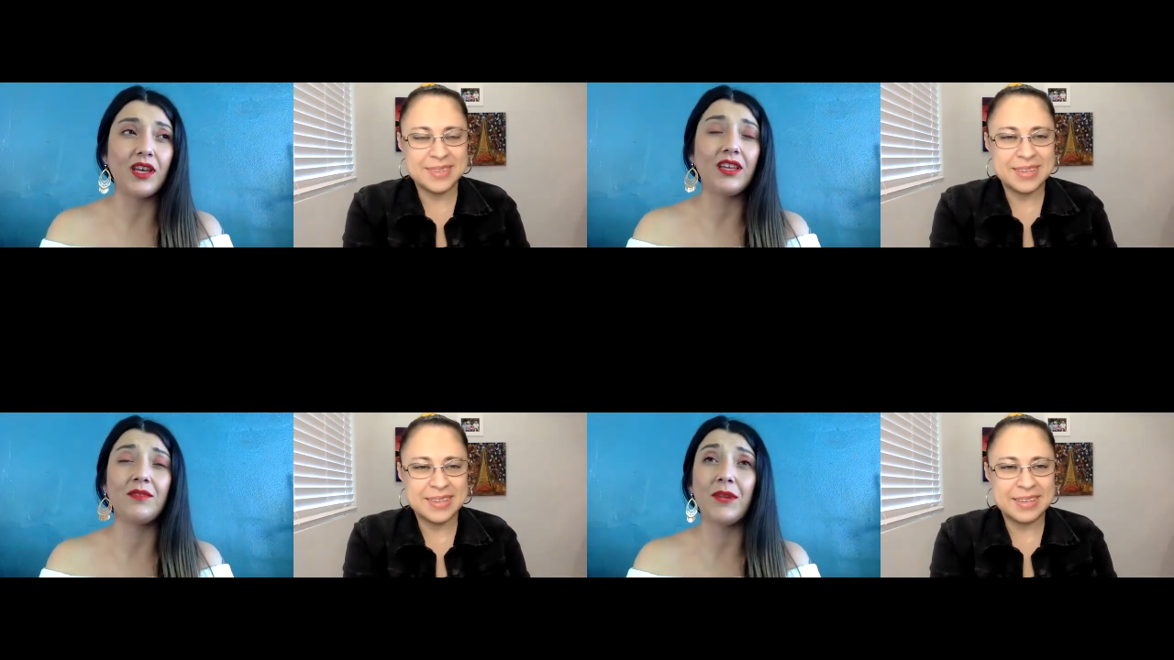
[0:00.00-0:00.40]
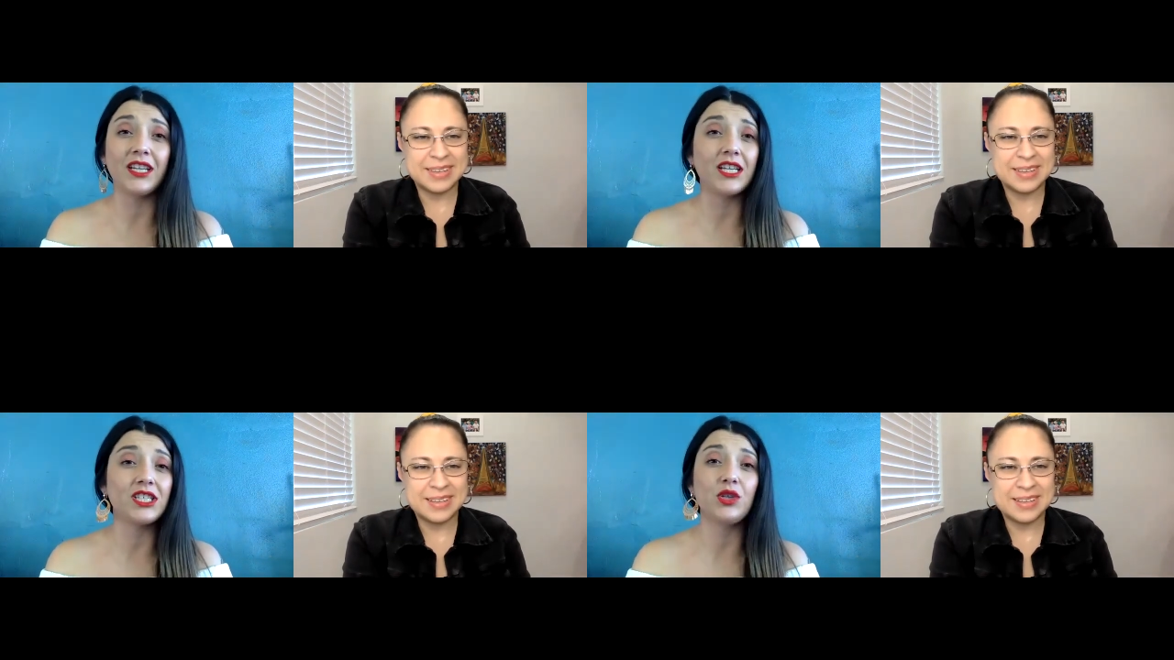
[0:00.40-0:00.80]
Speaker 1: in
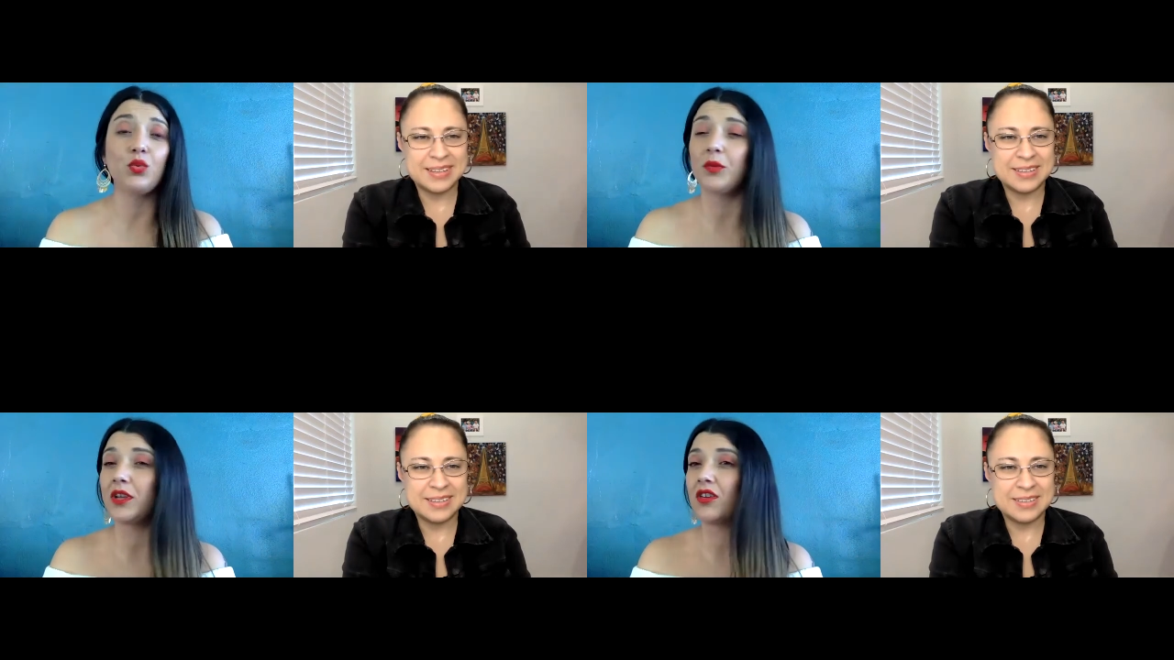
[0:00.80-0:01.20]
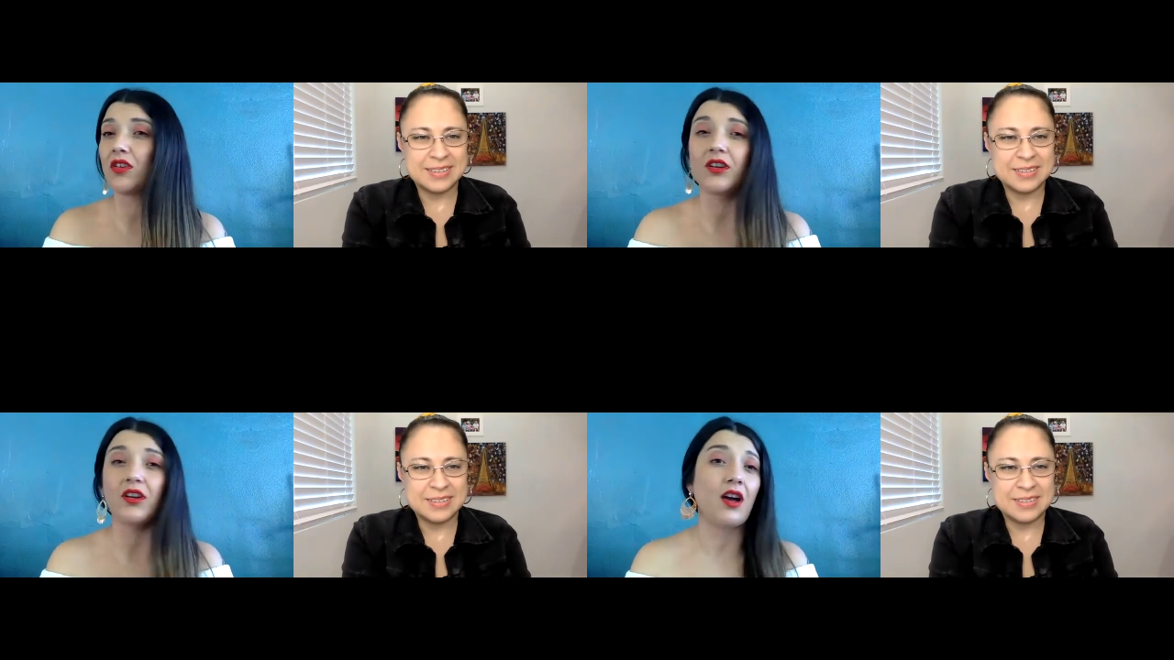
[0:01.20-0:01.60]
mariachi, women are
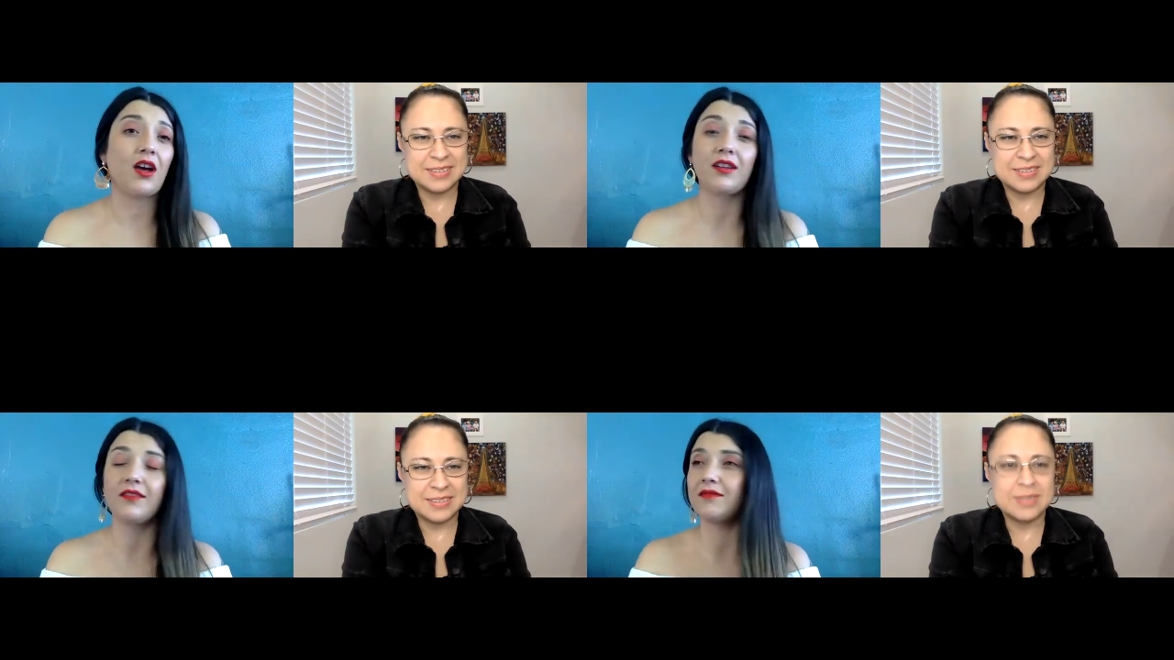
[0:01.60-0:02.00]
not.